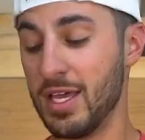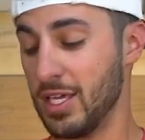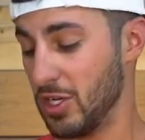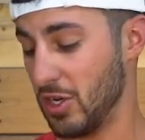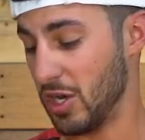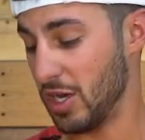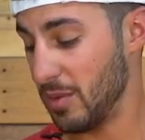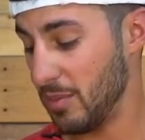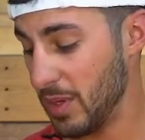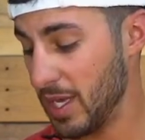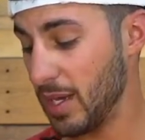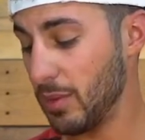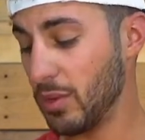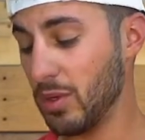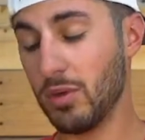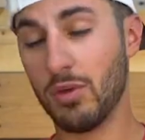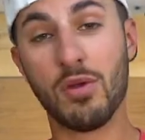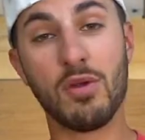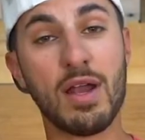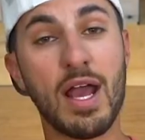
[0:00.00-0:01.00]
You're gonna be able to
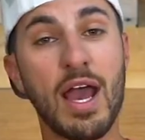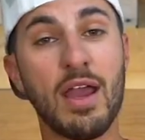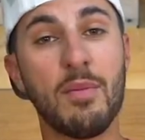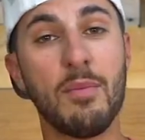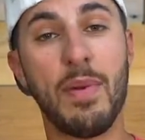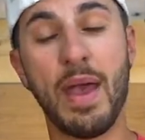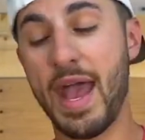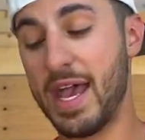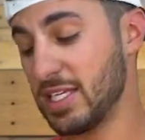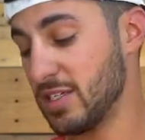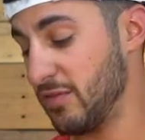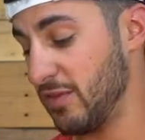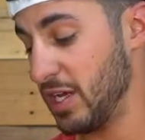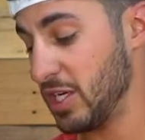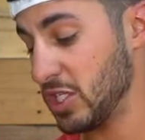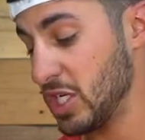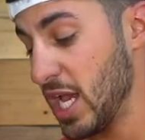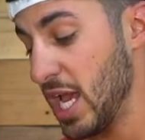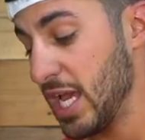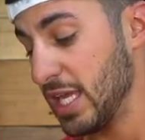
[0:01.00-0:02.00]
learn how to bass
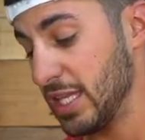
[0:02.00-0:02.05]
fish.